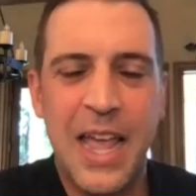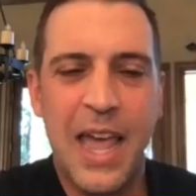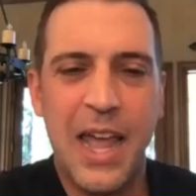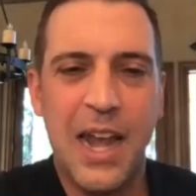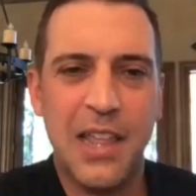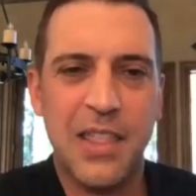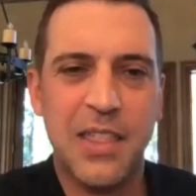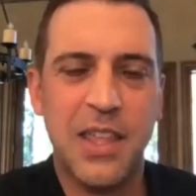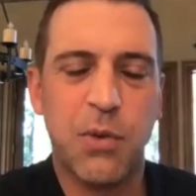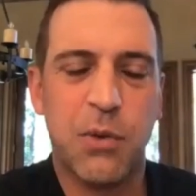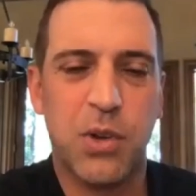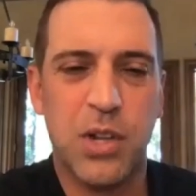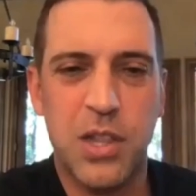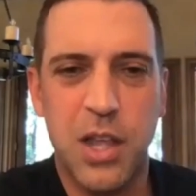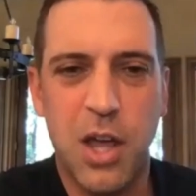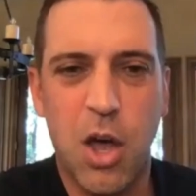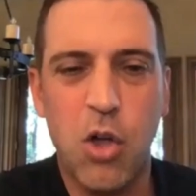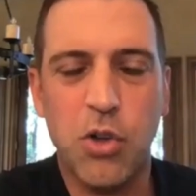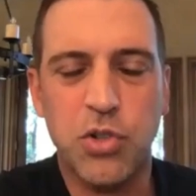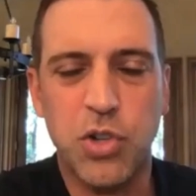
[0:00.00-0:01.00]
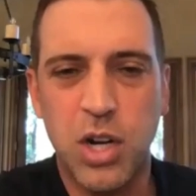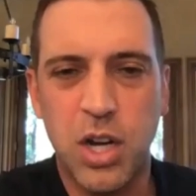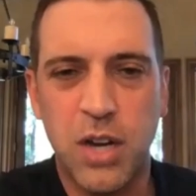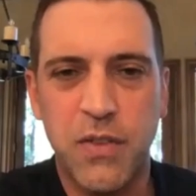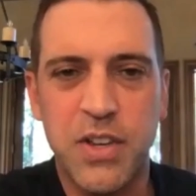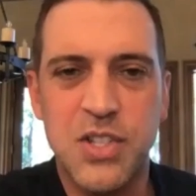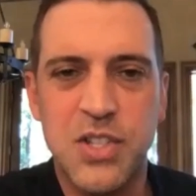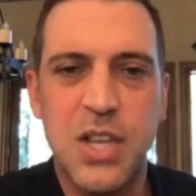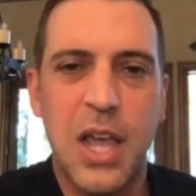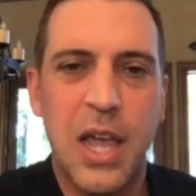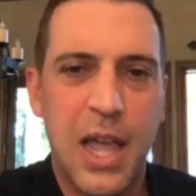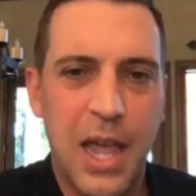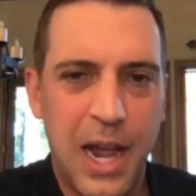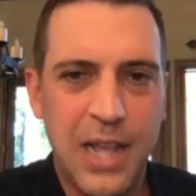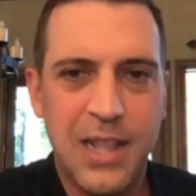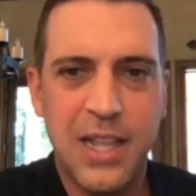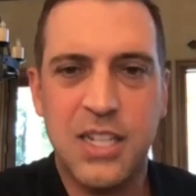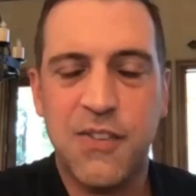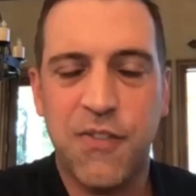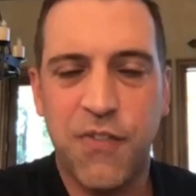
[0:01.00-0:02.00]
And I think what the alternative is,
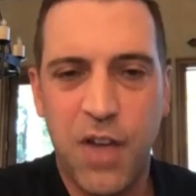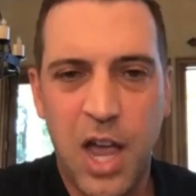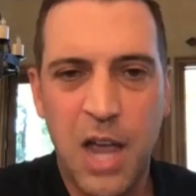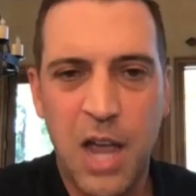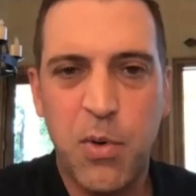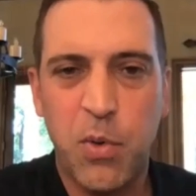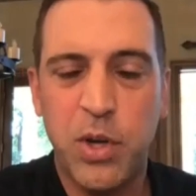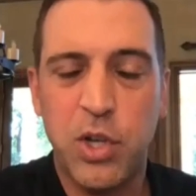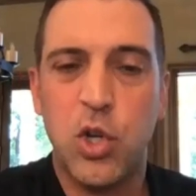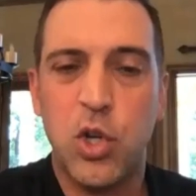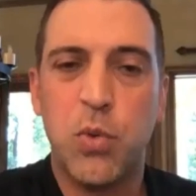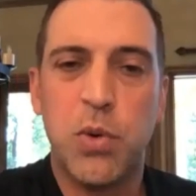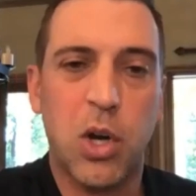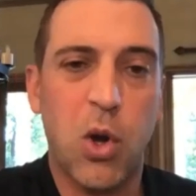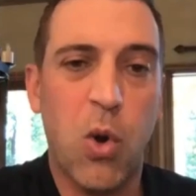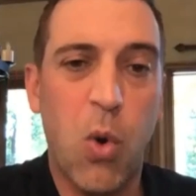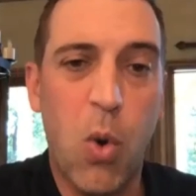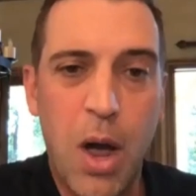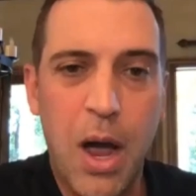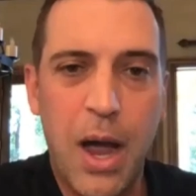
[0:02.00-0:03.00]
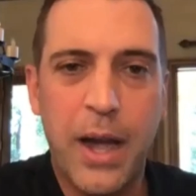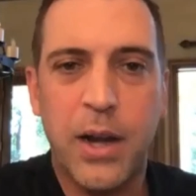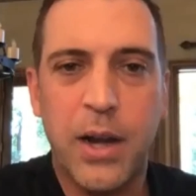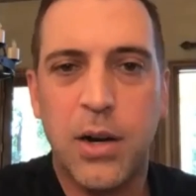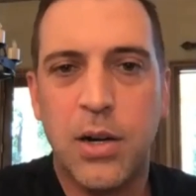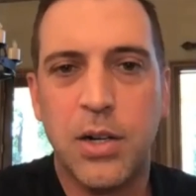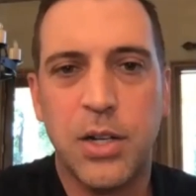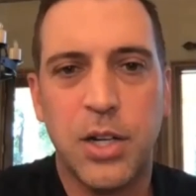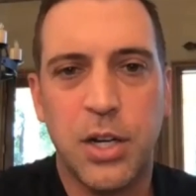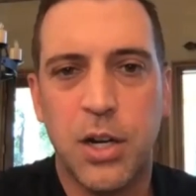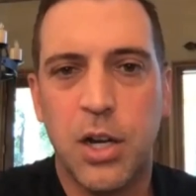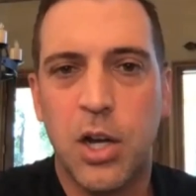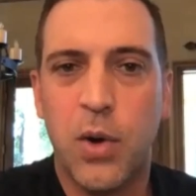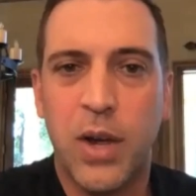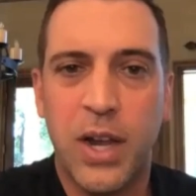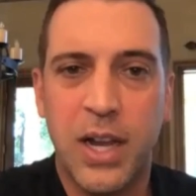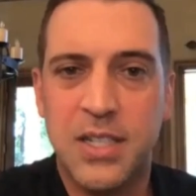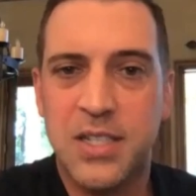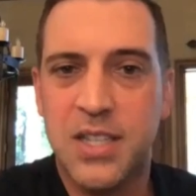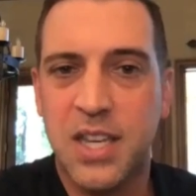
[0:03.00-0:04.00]
hey, that's fine, but we do require, a
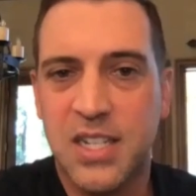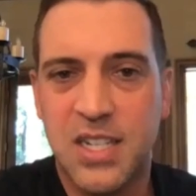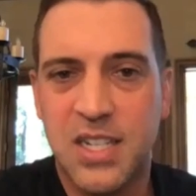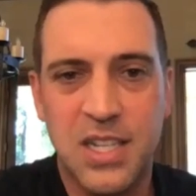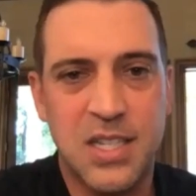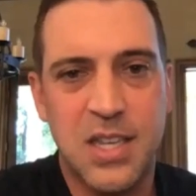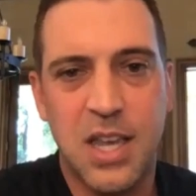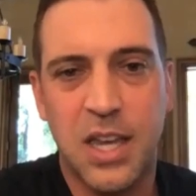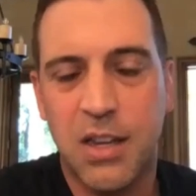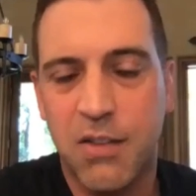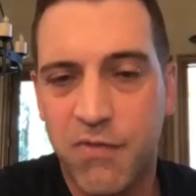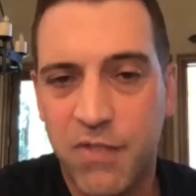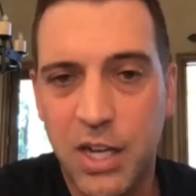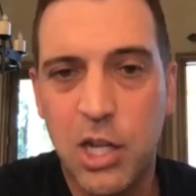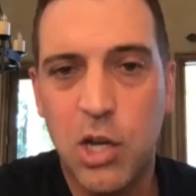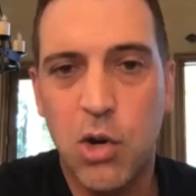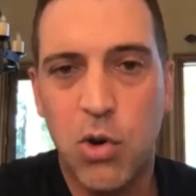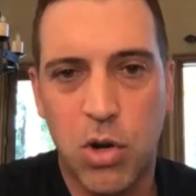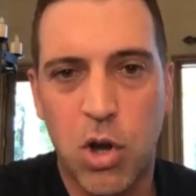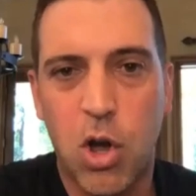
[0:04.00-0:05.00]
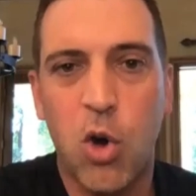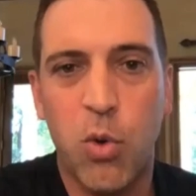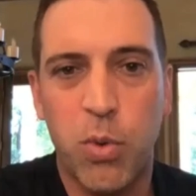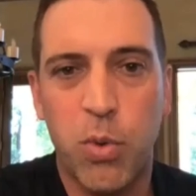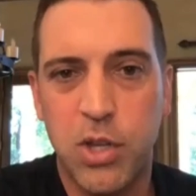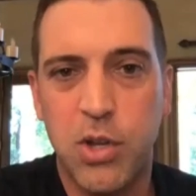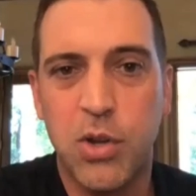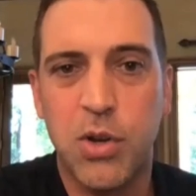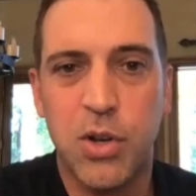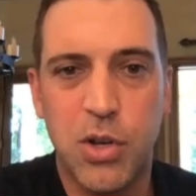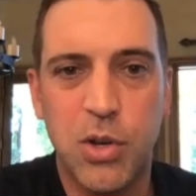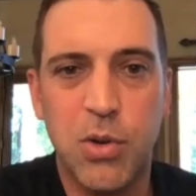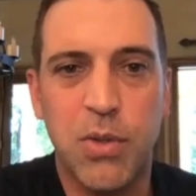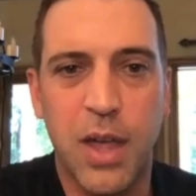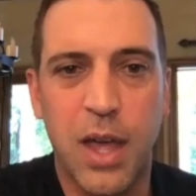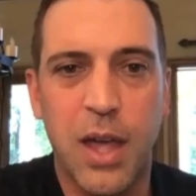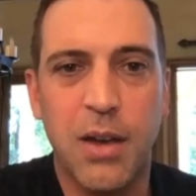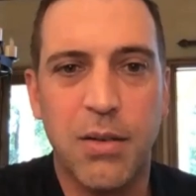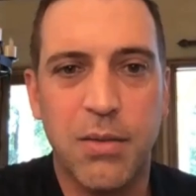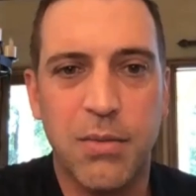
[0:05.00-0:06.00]
60-second video call with you to do
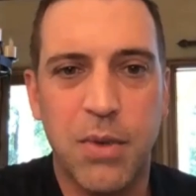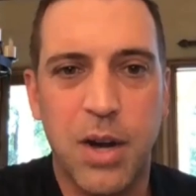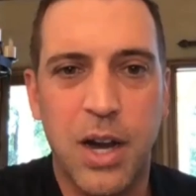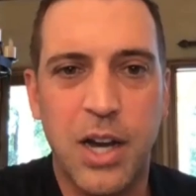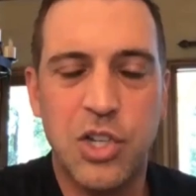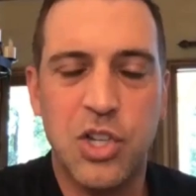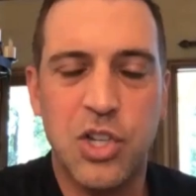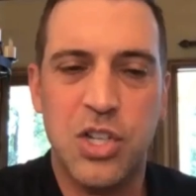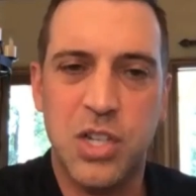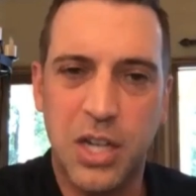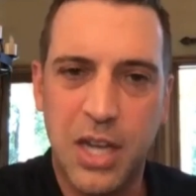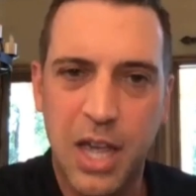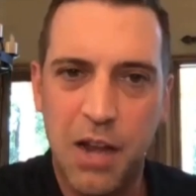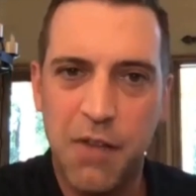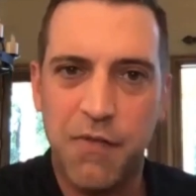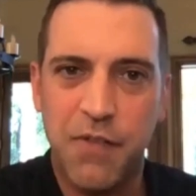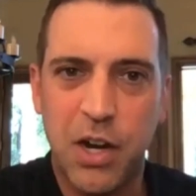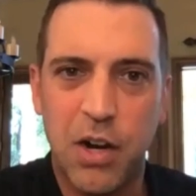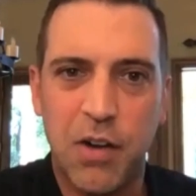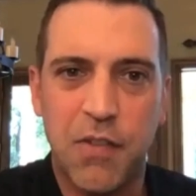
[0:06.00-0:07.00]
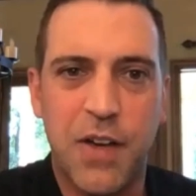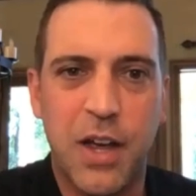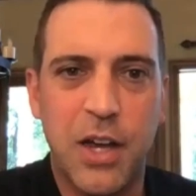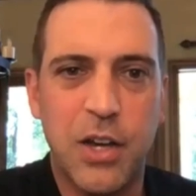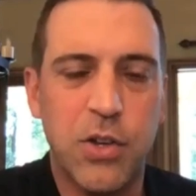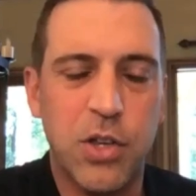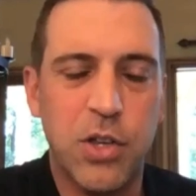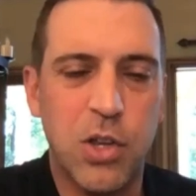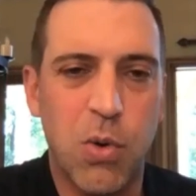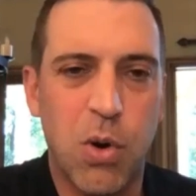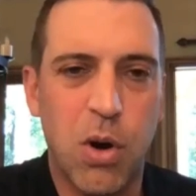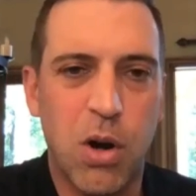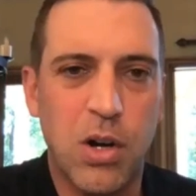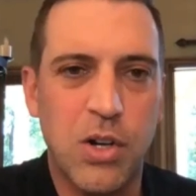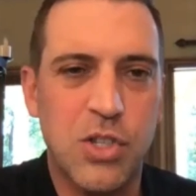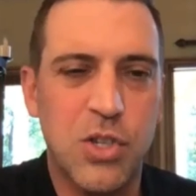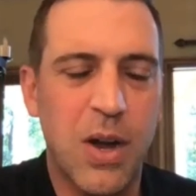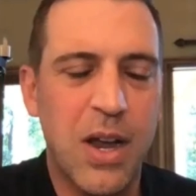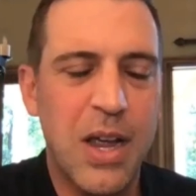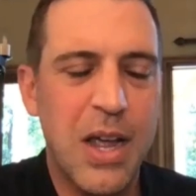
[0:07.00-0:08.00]
that, right? Just to kind of verify who you are.
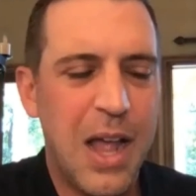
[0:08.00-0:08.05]
So